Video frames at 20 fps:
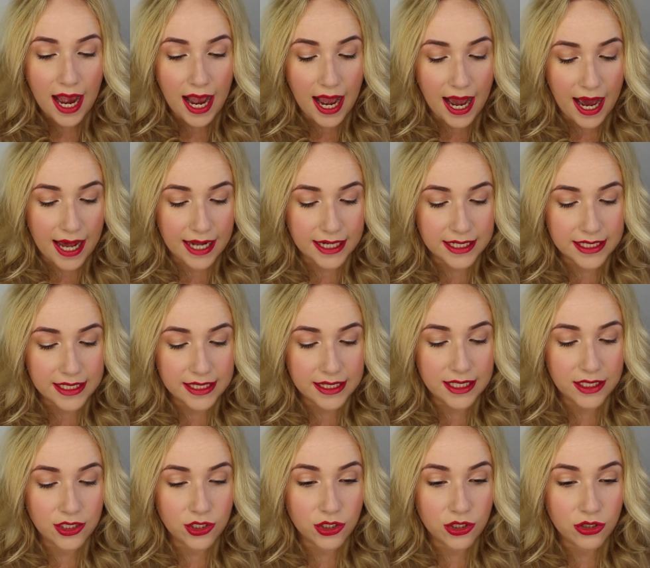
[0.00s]
and
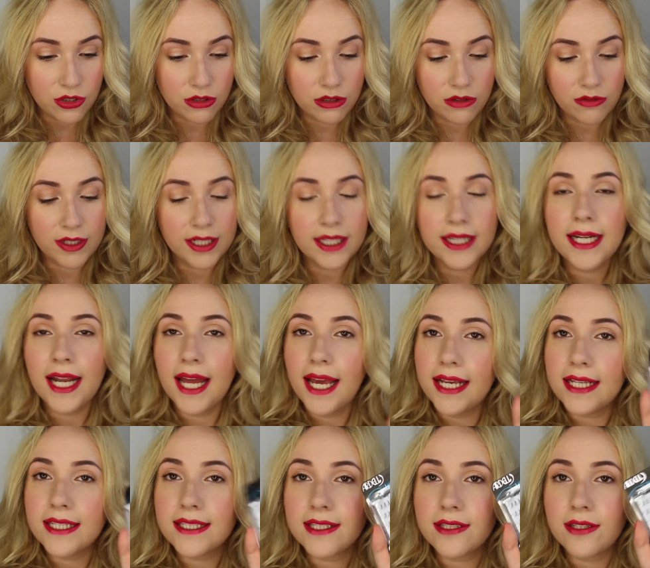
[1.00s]
they just look really
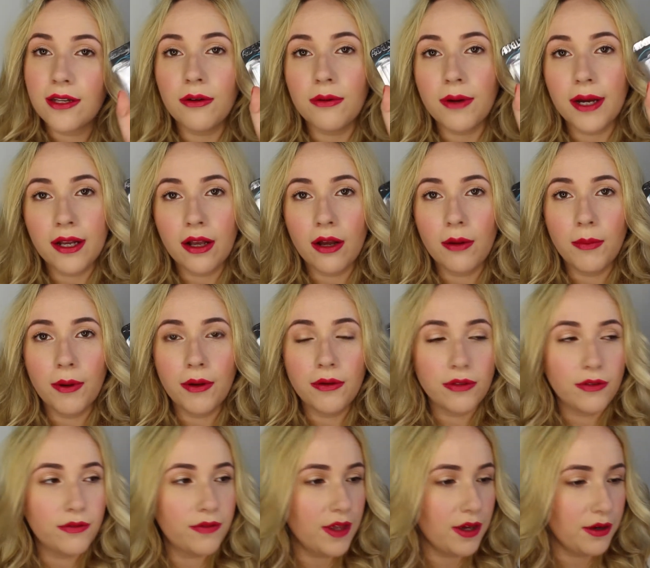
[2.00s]
nice, so I got
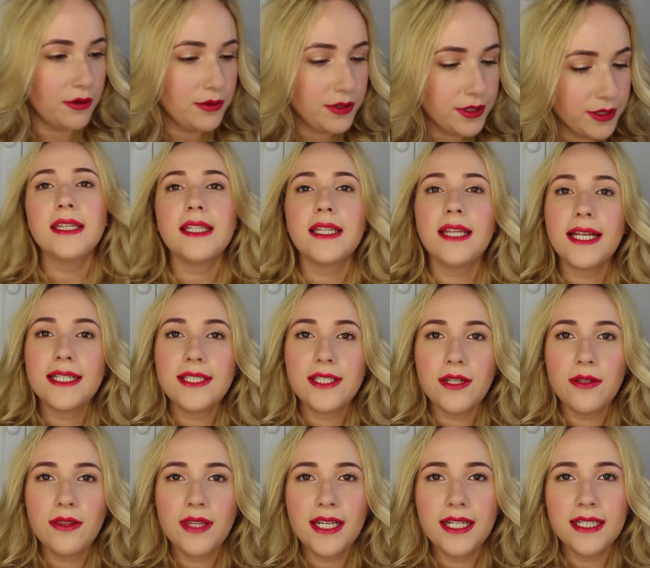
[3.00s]
both of those. The last
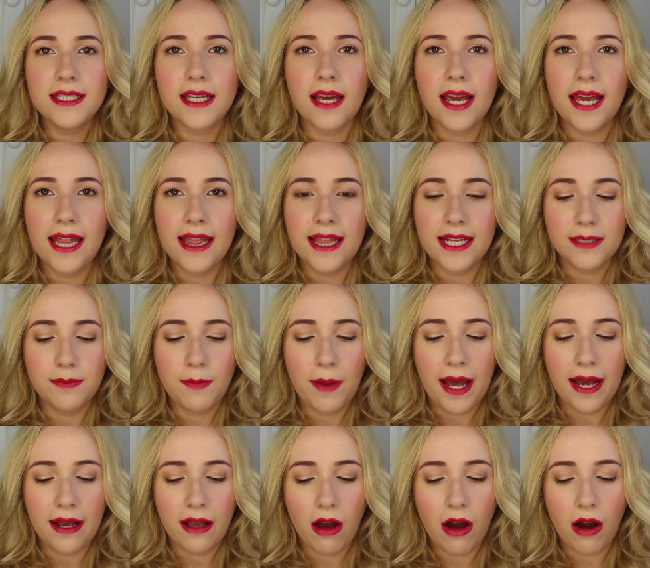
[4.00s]
two things in this
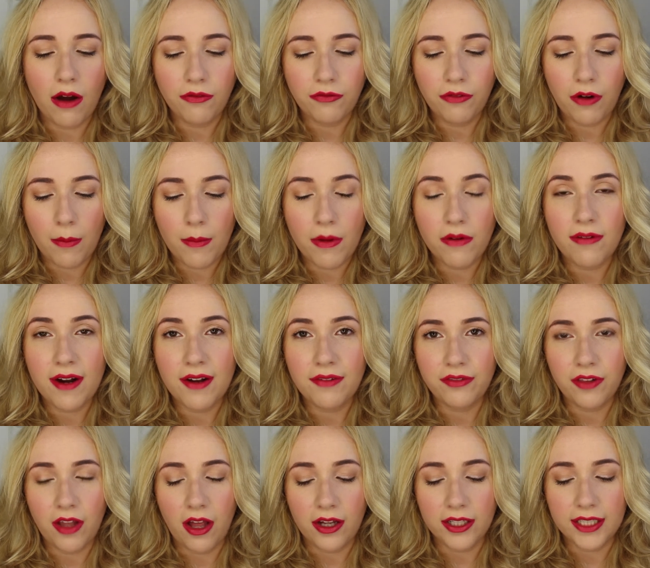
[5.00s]
bag are from
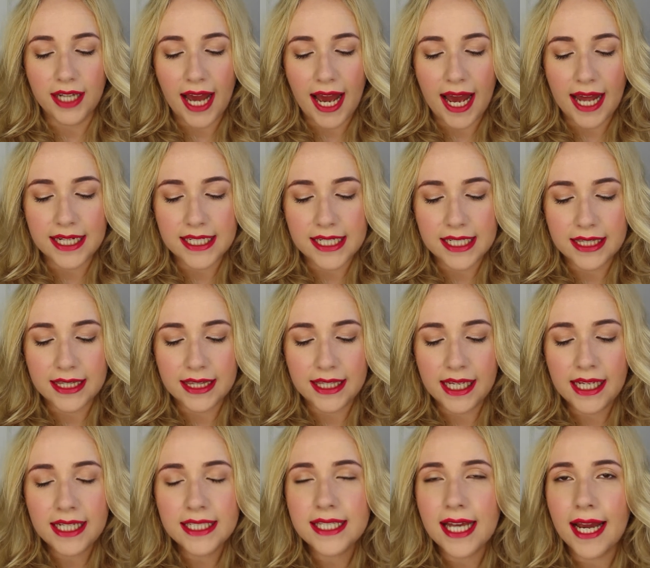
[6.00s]
Revlon, and
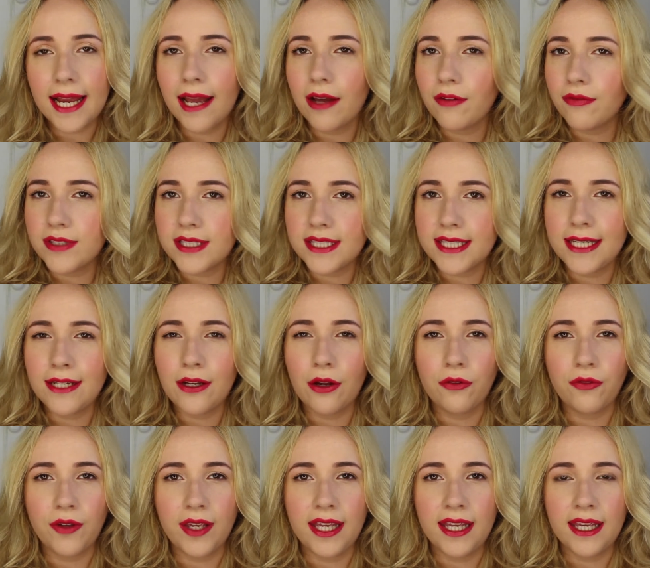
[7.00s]
these I haven't seen
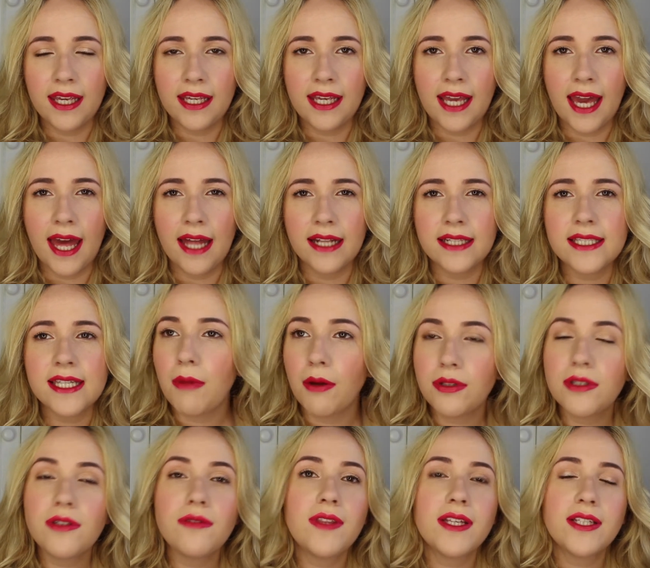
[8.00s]
over here yet.
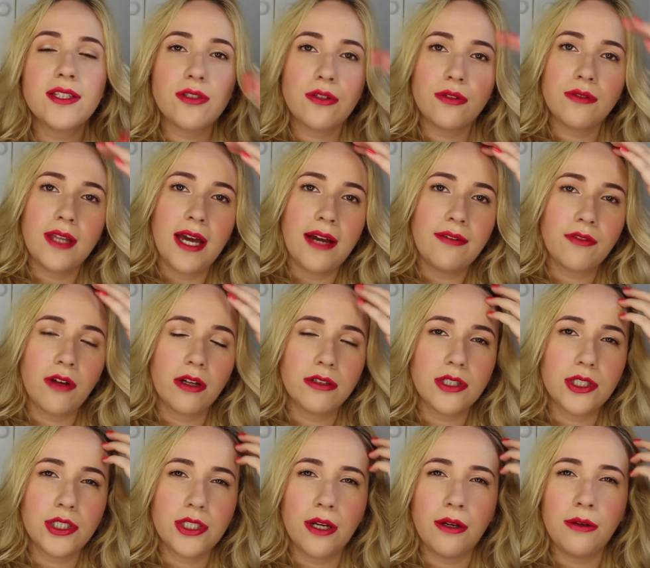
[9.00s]
Most of this stuff that I've got
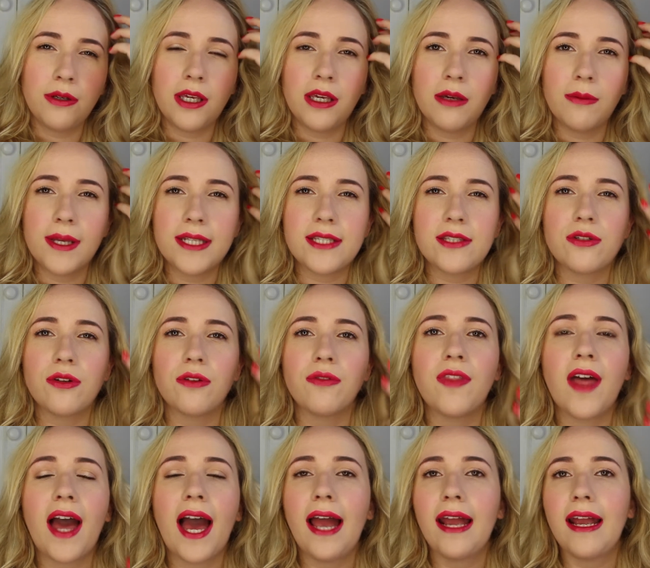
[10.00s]
to show you is stuff
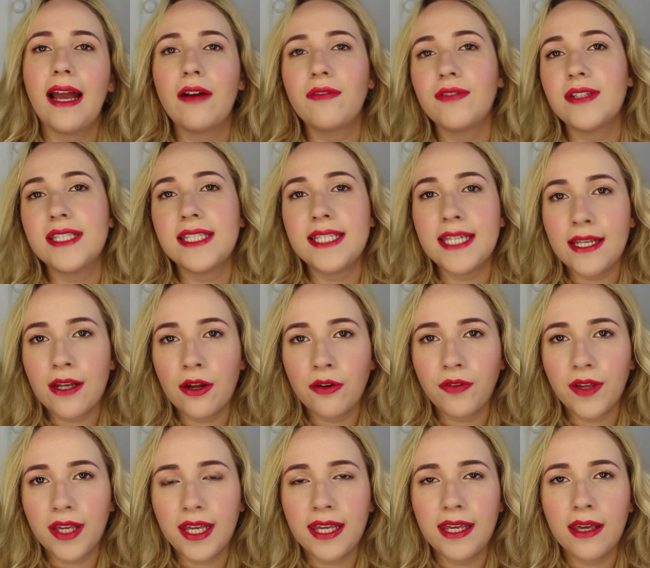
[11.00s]
that I haven't seen
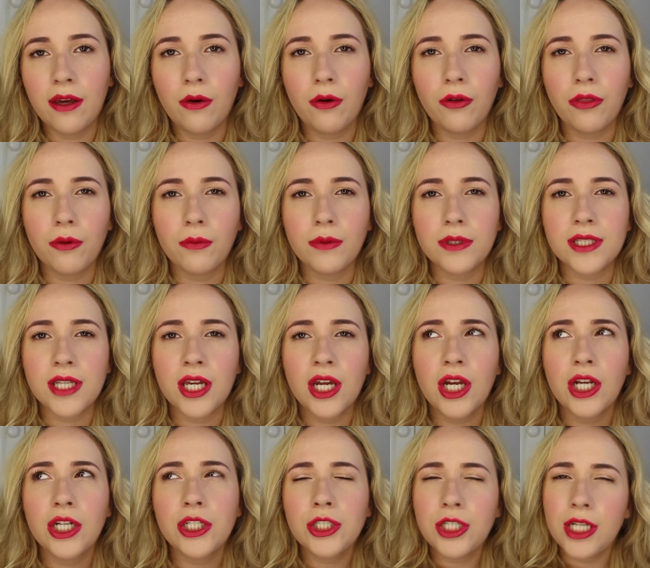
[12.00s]
over here or that was
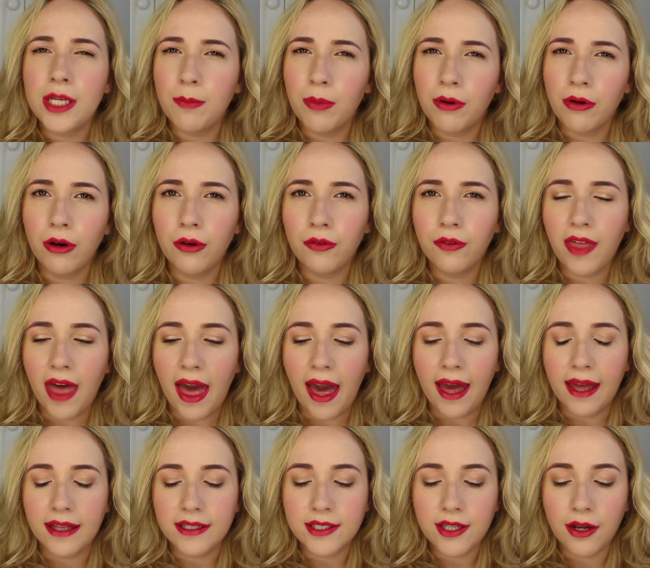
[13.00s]
cheaper over
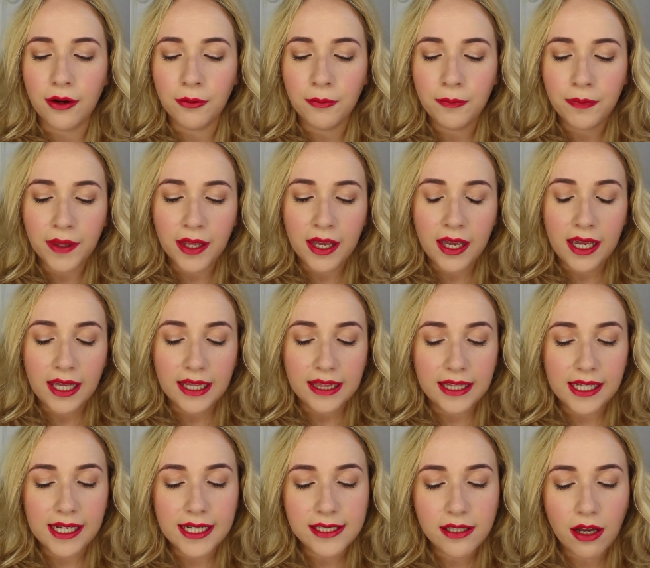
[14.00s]
there. So
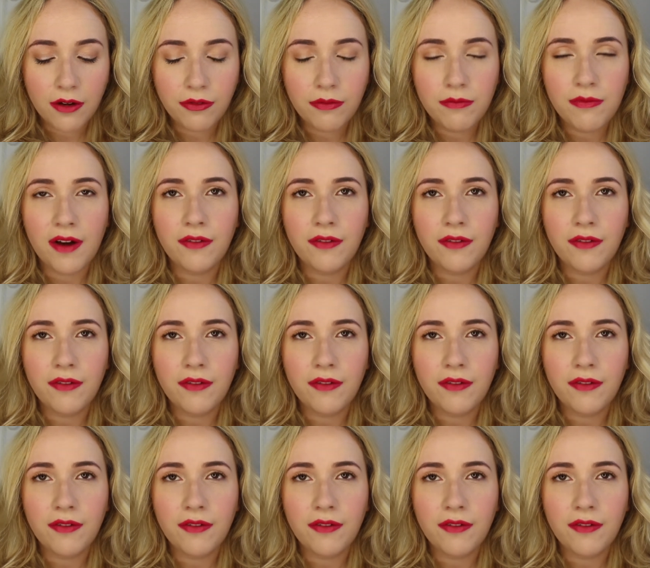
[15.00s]
these are from